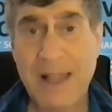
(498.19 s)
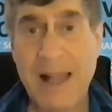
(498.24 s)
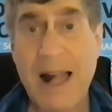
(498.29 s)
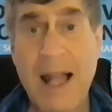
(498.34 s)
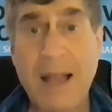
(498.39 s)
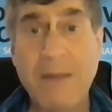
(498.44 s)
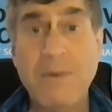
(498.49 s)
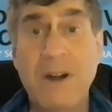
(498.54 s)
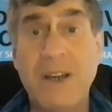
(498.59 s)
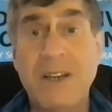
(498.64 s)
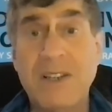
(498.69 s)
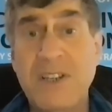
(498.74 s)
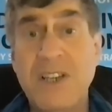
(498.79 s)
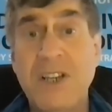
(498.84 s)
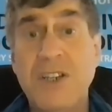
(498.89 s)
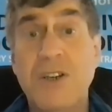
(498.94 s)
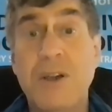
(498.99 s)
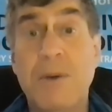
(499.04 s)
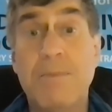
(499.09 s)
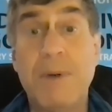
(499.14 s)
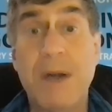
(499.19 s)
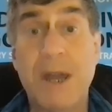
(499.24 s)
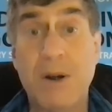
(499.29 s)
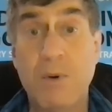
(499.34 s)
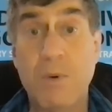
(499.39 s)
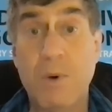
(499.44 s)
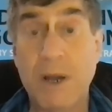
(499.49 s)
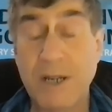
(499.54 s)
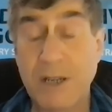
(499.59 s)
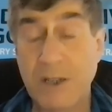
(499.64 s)
I want to teach you a
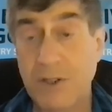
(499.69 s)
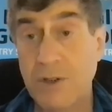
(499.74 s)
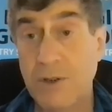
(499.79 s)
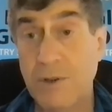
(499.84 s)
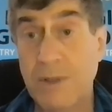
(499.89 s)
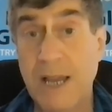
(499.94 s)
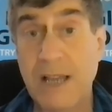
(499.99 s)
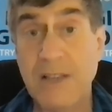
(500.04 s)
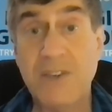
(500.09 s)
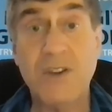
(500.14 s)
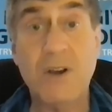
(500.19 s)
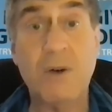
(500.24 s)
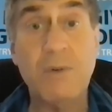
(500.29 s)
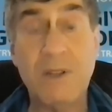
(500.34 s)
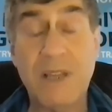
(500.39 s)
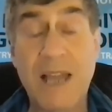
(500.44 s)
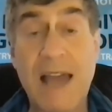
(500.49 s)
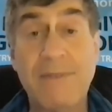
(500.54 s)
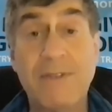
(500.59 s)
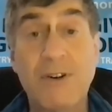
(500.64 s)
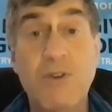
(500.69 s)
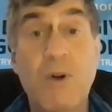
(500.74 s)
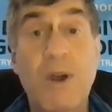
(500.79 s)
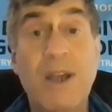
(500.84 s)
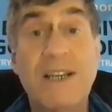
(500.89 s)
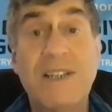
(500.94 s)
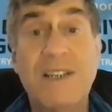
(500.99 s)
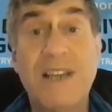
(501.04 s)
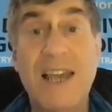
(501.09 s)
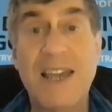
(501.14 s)
better way to do that. So have a
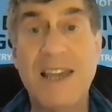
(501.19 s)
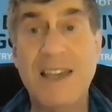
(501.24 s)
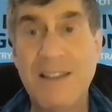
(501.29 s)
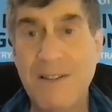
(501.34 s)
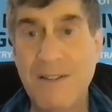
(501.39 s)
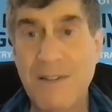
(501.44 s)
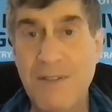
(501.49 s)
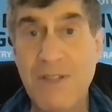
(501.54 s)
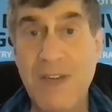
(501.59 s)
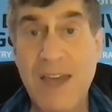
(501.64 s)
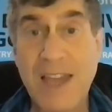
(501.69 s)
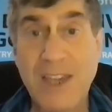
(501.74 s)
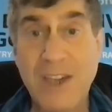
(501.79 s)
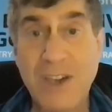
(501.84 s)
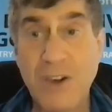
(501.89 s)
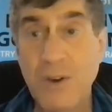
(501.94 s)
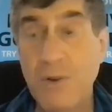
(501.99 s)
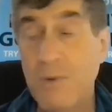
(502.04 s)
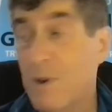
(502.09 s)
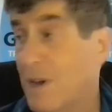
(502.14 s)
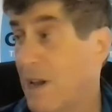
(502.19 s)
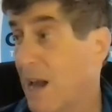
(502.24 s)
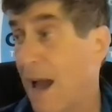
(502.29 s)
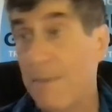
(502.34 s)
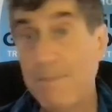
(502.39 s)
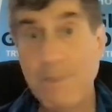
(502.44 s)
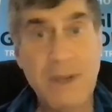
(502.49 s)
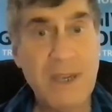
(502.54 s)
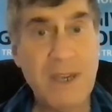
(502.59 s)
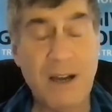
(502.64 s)
great day. Thank you.
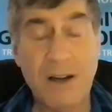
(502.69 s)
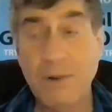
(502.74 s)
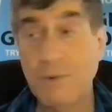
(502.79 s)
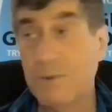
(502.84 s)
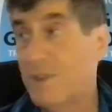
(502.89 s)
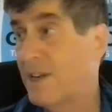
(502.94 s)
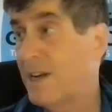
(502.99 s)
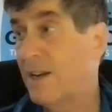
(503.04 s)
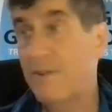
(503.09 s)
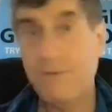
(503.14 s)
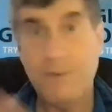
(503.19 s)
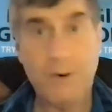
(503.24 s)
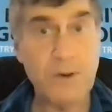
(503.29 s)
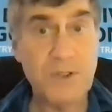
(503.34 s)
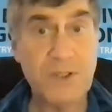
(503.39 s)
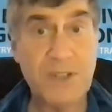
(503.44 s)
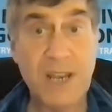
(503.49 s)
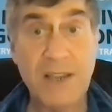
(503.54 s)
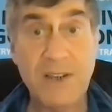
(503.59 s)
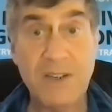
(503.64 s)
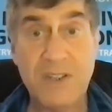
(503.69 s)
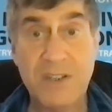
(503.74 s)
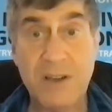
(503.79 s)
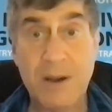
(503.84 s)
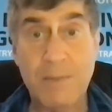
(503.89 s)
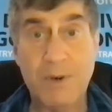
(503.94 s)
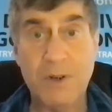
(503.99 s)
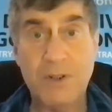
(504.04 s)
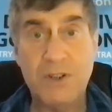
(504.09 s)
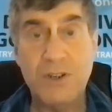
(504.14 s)
Happy, oh, today, first day of
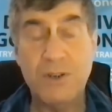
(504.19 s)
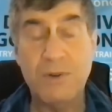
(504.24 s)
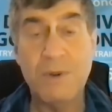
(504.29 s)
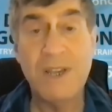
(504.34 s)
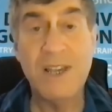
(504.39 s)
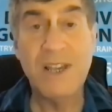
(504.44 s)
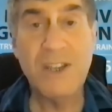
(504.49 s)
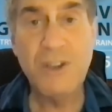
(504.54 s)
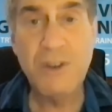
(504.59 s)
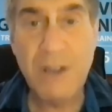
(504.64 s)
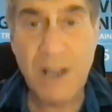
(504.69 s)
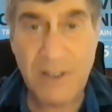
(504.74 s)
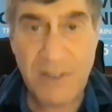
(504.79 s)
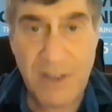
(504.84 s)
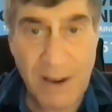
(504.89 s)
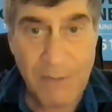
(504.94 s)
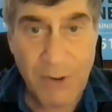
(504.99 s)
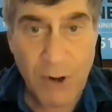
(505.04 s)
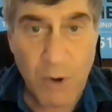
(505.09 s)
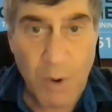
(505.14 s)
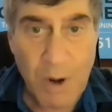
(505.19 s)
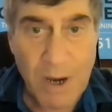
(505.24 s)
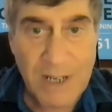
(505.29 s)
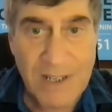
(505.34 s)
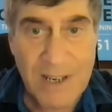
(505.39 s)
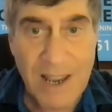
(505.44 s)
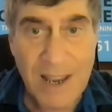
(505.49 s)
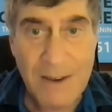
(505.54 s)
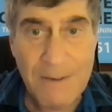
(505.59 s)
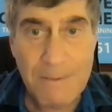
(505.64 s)
summer, too. You guys have a
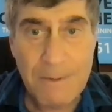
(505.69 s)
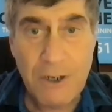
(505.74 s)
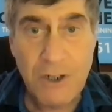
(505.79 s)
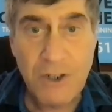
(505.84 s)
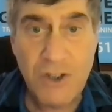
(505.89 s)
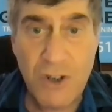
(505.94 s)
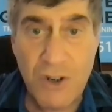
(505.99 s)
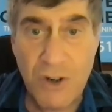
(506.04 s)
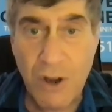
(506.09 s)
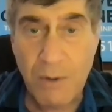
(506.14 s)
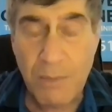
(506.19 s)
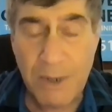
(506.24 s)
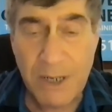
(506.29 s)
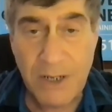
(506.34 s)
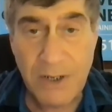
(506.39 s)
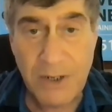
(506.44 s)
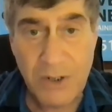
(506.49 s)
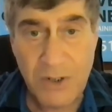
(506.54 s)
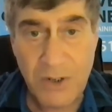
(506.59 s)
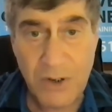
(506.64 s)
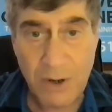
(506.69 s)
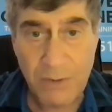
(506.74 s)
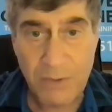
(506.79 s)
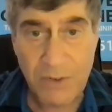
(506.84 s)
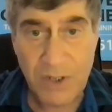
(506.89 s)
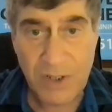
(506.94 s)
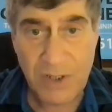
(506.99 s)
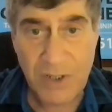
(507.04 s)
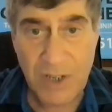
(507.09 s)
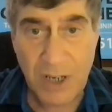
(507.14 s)
great day because nobody
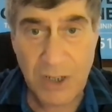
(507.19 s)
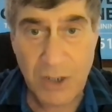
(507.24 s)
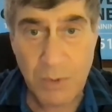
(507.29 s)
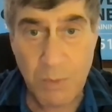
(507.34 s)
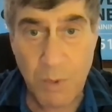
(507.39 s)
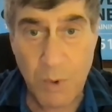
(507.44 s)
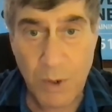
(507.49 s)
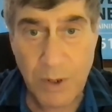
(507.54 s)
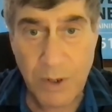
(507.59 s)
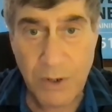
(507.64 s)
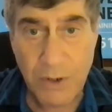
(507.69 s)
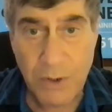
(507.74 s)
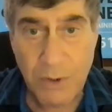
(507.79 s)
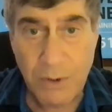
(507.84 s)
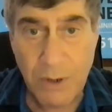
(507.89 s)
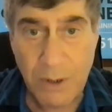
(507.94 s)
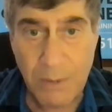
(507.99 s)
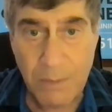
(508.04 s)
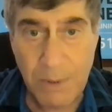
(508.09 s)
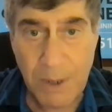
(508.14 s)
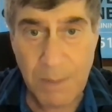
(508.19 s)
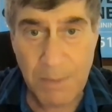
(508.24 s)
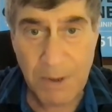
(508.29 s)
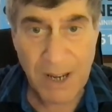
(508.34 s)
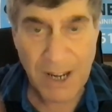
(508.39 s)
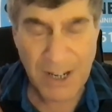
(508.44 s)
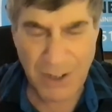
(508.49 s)
deserves success more than you, good people.